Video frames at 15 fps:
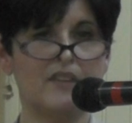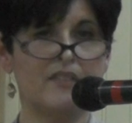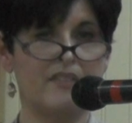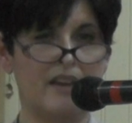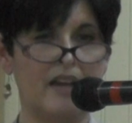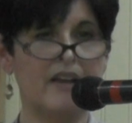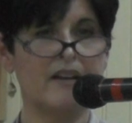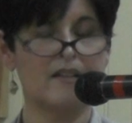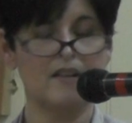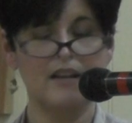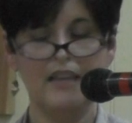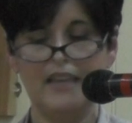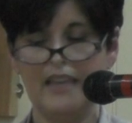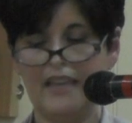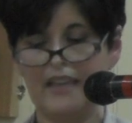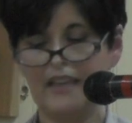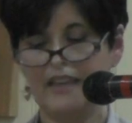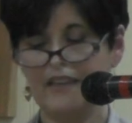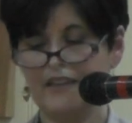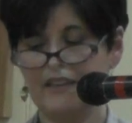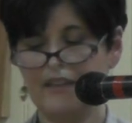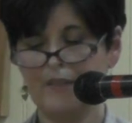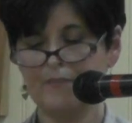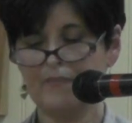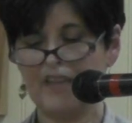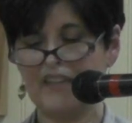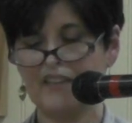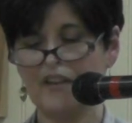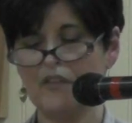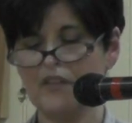it there. And
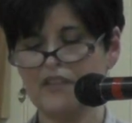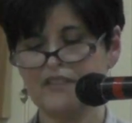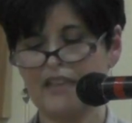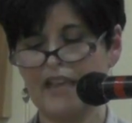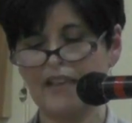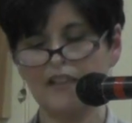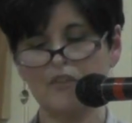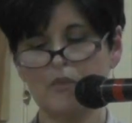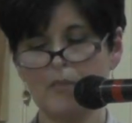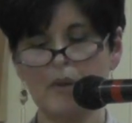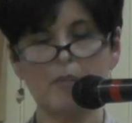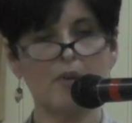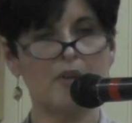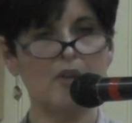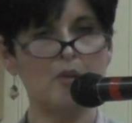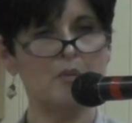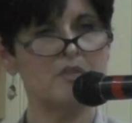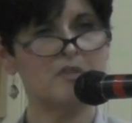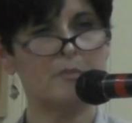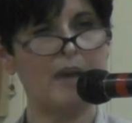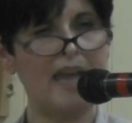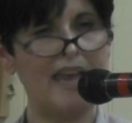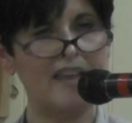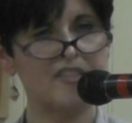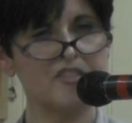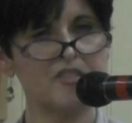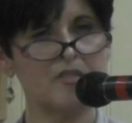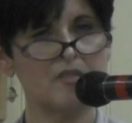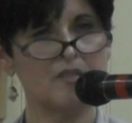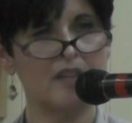I don't exactly remember who was a
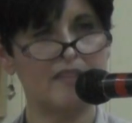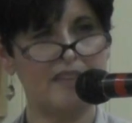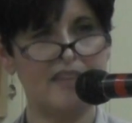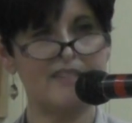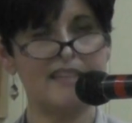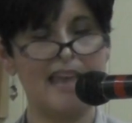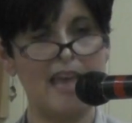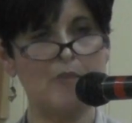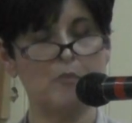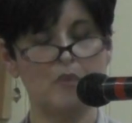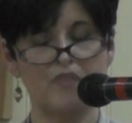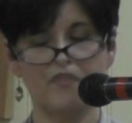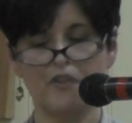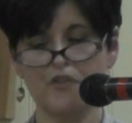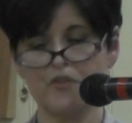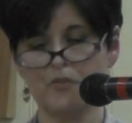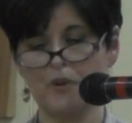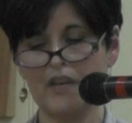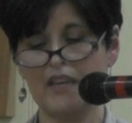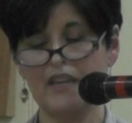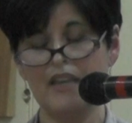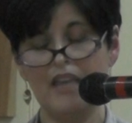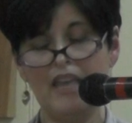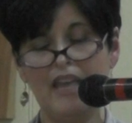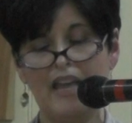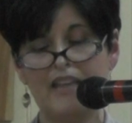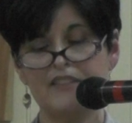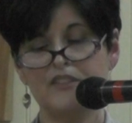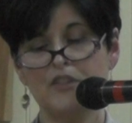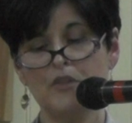pastor at that time when we first went.
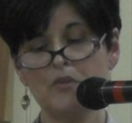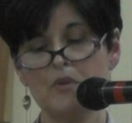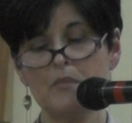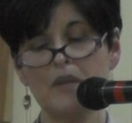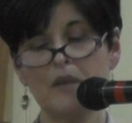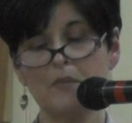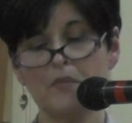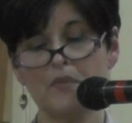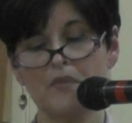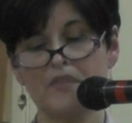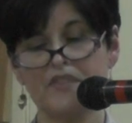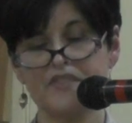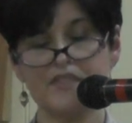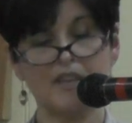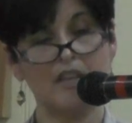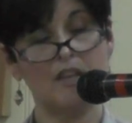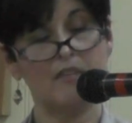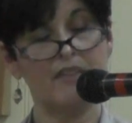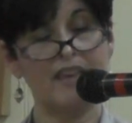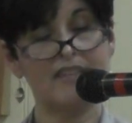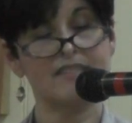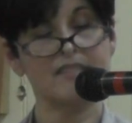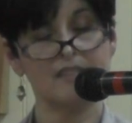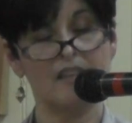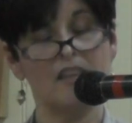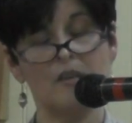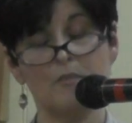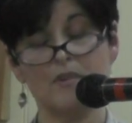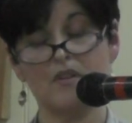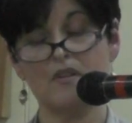I do remember that
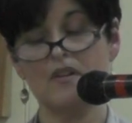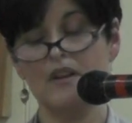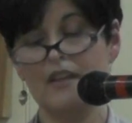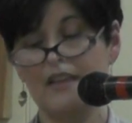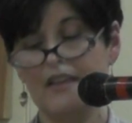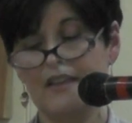summer,